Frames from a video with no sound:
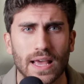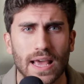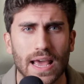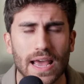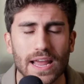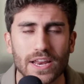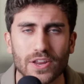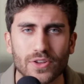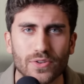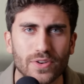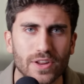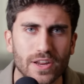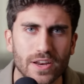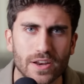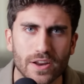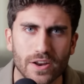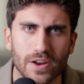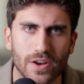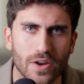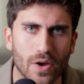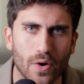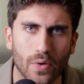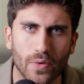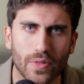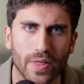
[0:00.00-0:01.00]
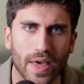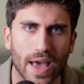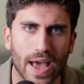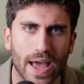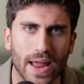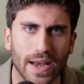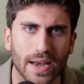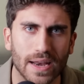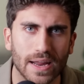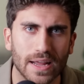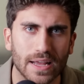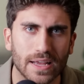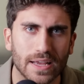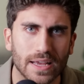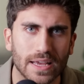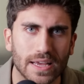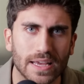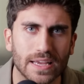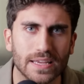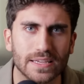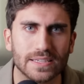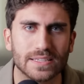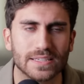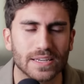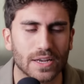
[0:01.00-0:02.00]
And you need to know that.
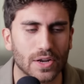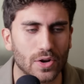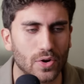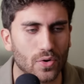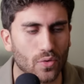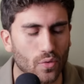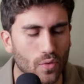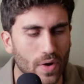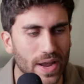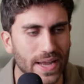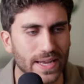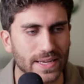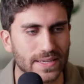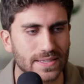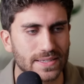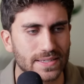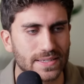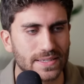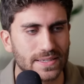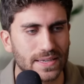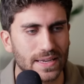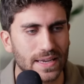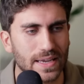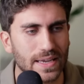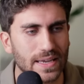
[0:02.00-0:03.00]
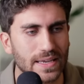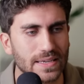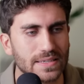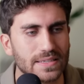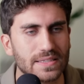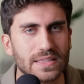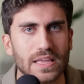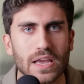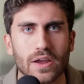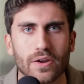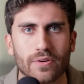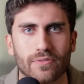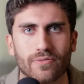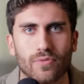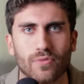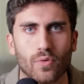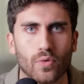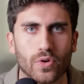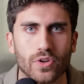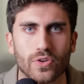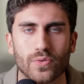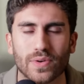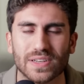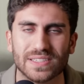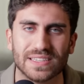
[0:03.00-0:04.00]
His grace is there for
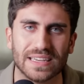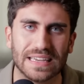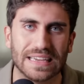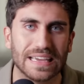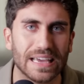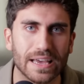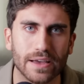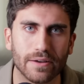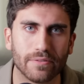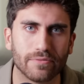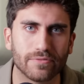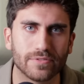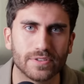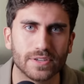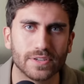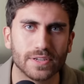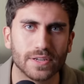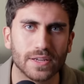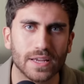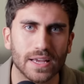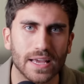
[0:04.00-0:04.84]
you as a gift.